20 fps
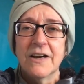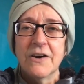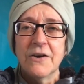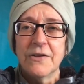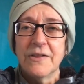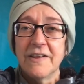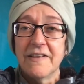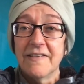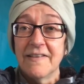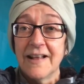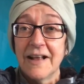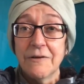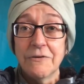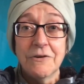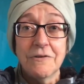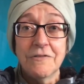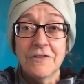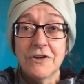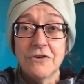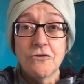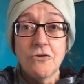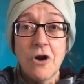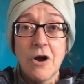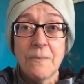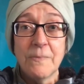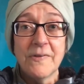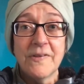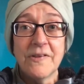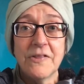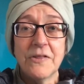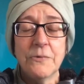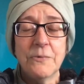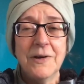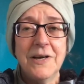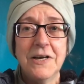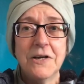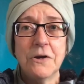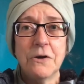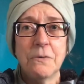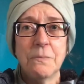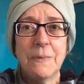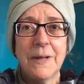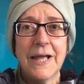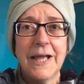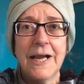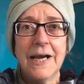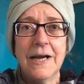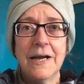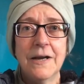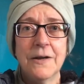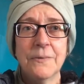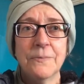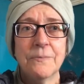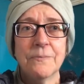or the sound of the drops on the window pane.